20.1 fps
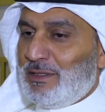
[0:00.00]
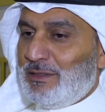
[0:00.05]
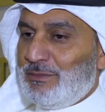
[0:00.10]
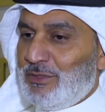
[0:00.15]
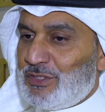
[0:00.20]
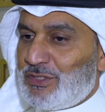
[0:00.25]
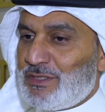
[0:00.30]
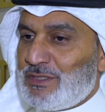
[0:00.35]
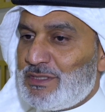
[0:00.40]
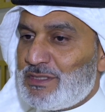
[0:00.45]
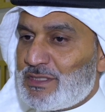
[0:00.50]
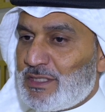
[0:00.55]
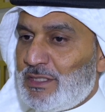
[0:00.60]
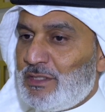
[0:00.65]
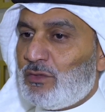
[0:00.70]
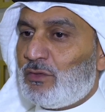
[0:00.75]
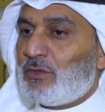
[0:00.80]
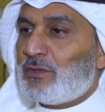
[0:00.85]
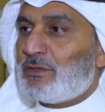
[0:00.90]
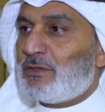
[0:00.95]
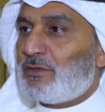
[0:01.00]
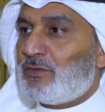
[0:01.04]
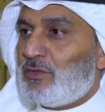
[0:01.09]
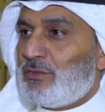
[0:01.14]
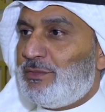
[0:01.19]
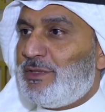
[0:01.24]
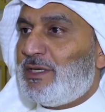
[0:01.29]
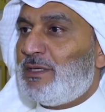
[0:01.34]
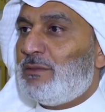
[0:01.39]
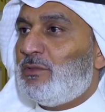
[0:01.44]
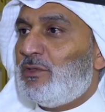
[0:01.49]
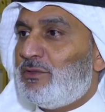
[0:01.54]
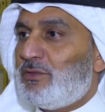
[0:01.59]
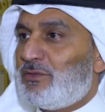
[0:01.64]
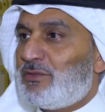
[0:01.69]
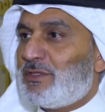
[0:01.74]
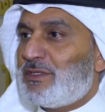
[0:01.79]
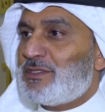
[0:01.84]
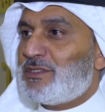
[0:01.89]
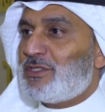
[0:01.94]
emissions in order to be able to
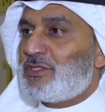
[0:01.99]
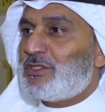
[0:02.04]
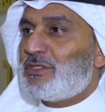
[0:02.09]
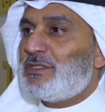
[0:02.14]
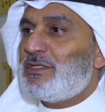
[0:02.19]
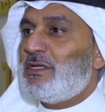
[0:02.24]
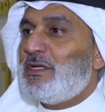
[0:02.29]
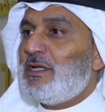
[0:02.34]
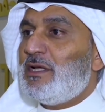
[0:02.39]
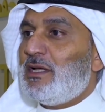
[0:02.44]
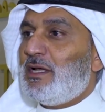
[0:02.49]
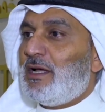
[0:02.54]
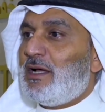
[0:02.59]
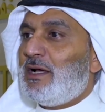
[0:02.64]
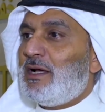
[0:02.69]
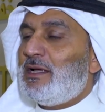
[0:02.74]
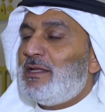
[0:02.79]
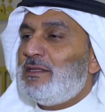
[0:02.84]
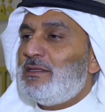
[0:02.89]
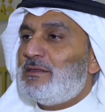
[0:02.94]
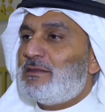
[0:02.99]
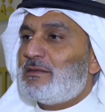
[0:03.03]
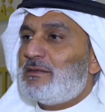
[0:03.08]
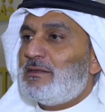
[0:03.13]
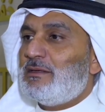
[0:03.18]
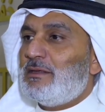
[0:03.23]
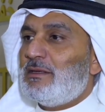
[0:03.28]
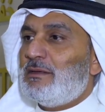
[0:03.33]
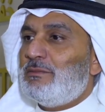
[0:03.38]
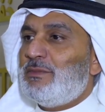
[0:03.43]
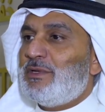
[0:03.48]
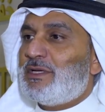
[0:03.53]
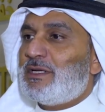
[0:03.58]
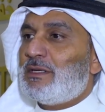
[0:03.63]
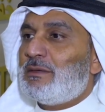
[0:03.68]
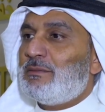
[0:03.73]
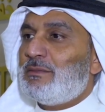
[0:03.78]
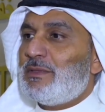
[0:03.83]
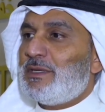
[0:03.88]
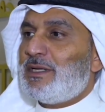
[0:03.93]
transition and
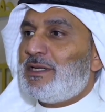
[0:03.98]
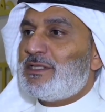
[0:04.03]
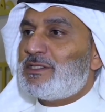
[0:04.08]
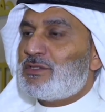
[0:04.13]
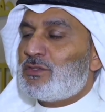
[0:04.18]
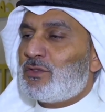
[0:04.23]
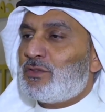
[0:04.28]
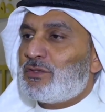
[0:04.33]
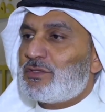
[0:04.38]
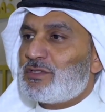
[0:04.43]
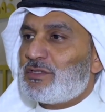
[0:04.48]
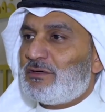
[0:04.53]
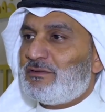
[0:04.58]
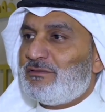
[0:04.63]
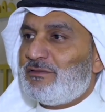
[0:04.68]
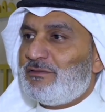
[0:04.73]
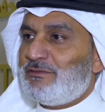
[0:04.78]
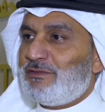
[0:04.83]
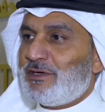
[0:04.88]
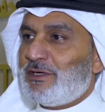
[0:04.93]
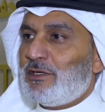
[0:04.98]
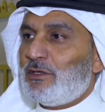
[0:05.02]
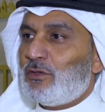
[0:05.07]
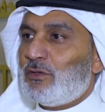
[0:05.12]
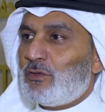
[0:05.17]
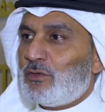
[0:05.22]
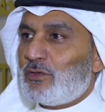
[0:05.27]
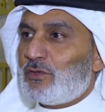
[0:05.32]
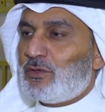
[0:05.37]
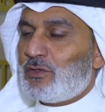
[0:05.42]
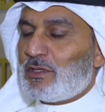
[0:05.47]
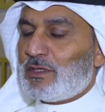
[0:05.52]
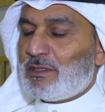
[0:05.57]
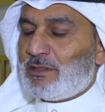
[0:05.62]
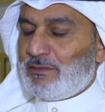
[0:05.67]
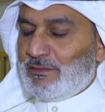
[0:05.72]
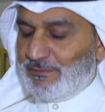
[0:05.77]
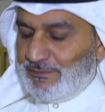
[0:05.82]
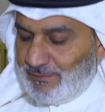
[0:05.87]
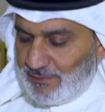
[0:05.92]
become a source of a very low
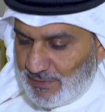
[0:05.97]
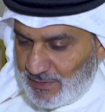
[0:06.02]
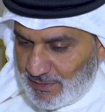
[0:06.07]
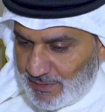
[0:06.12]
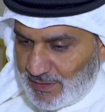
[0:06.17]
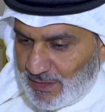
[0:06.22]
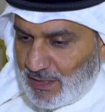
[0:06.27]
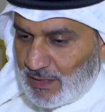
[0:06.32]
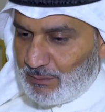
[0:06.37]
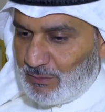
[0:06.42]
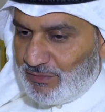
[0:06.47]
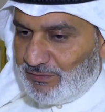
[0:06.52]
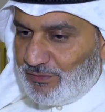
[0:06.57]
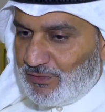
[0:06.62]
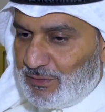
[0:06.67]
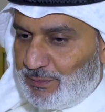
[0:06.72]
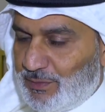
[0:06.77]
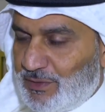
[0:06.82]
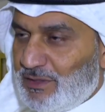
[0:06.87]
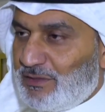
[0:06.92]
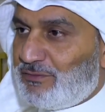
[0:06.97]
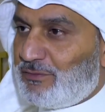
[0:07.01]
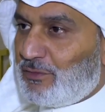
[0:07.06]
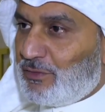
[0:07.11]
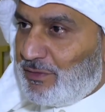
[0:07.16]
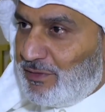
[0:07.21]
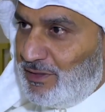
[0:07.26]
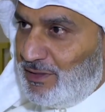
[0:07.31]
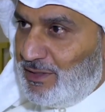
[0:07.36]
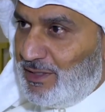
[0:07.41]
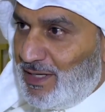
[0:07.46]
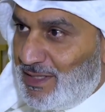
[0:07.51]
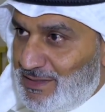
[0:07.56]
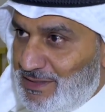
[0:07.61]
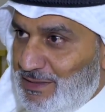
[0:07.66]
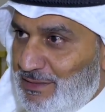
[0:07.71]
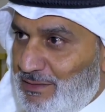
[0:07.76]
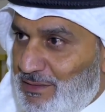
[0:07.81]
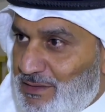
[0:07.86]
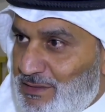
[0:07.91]
carbon footprint for the
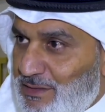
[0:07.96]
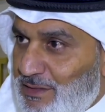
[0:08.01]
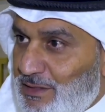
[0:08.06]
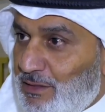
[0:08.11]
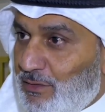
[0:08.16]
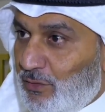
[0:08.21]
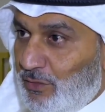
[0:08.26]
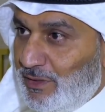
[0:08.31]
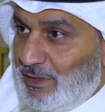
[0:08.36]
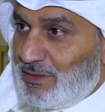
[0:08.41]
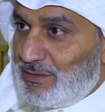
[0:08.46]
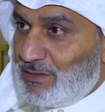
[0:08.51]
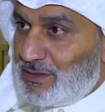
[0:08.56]
gas industry, the oil